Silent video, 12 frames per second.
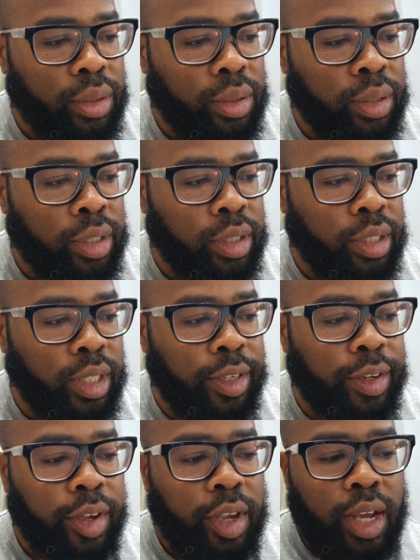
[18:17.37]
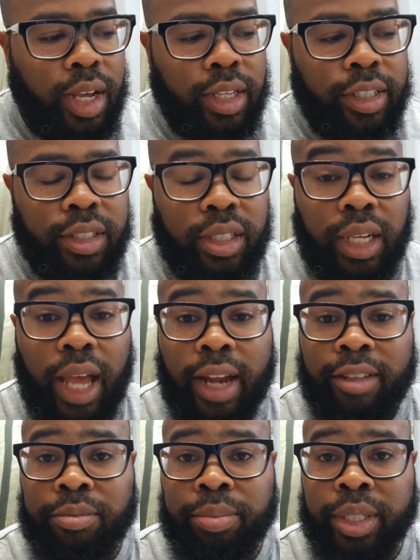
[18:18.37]
Let's see. There's a lot
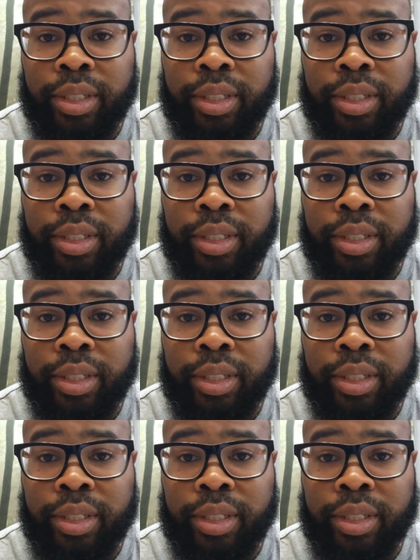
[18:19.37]
of